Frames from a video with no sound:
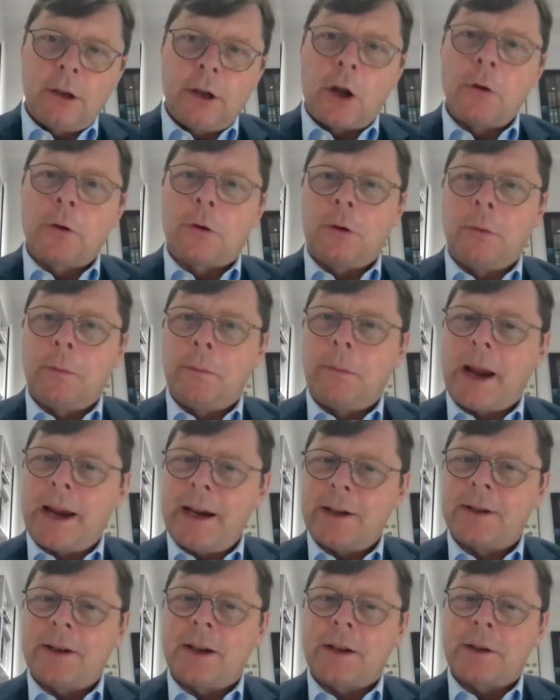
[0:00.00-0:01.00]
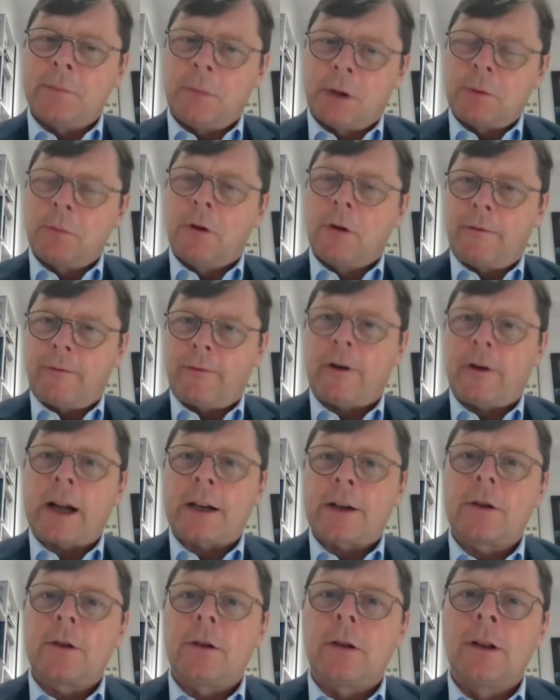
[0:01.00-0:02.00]
local basis, much more
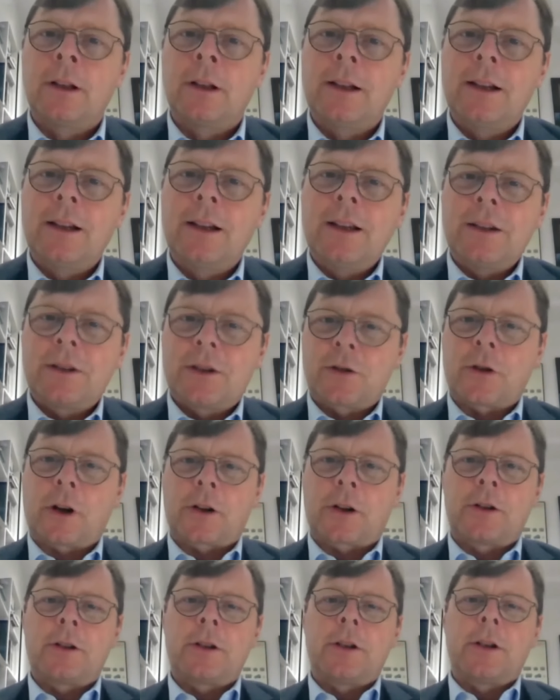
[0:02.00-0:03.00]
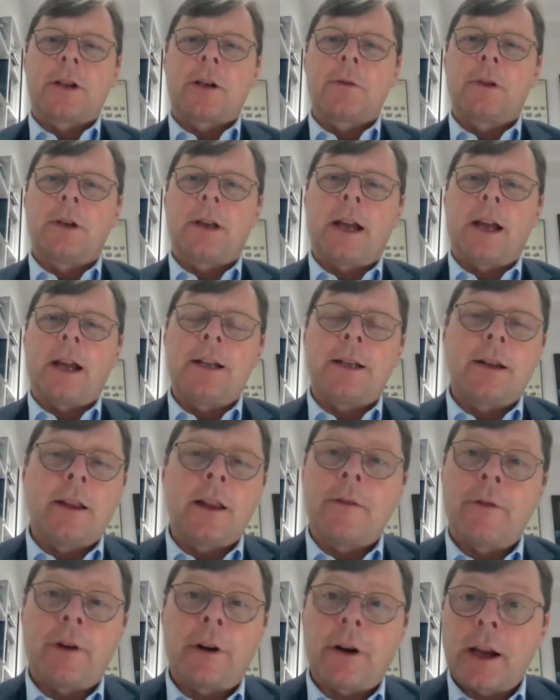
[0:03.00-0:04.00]
fractal structures in terms of data,
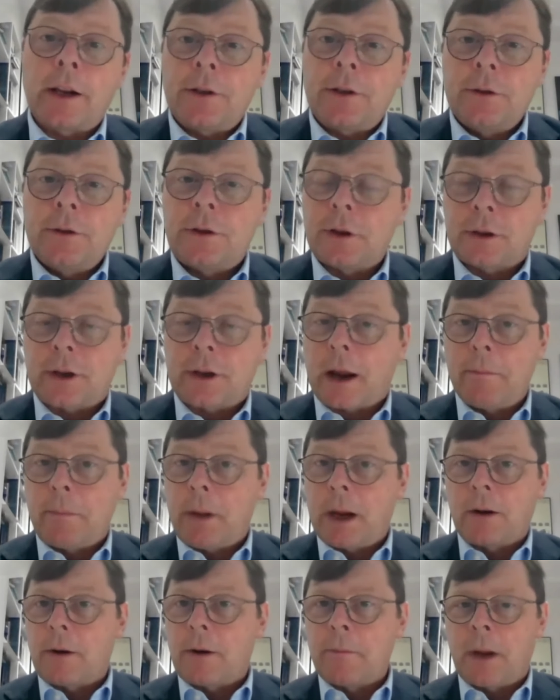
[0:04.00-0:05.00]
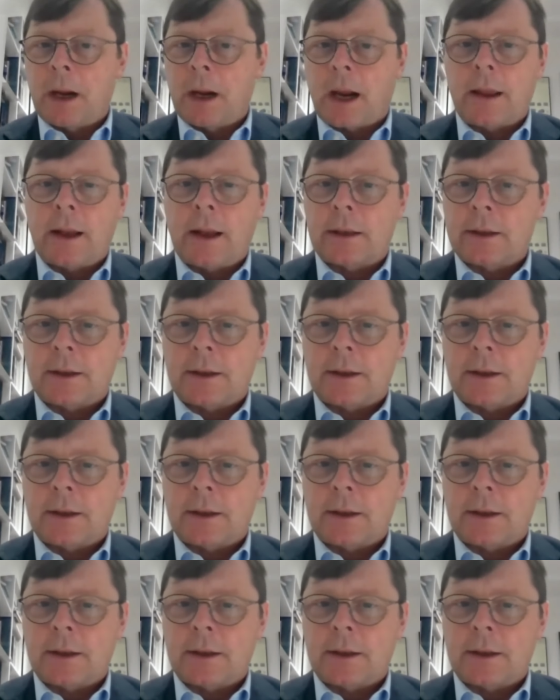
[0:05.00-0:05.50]
then the variations just get bigger and bigger.